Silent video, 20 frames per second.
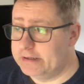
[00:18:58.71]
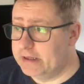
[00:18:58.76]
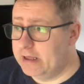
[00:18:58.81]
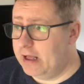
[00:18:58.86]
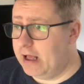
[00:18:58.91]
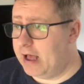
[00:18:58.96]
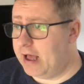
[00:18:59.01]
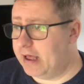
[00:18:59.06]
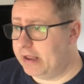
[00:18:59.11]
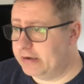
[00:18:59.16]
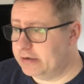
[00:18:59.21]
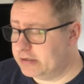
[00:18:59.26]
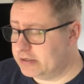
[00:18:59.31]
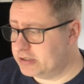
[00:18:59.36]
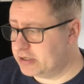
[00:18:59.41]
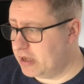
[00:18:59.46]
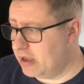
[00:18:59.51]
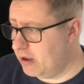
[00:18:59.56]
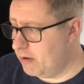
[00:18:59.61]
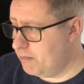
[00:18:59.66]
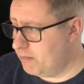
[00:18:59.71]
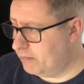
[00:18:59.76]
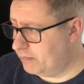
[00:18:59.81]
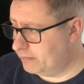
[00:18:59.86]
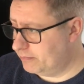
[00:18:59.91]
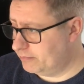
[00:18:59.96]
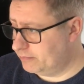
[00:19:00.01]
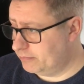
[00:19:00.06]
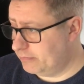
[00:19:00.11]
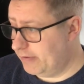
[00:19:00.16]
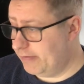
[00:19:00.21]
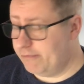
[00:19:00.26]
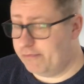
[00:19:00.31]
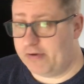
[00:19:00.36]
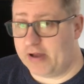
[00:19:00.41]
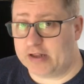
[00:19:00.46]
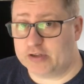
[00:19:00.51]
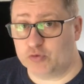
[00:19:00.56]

And in fact,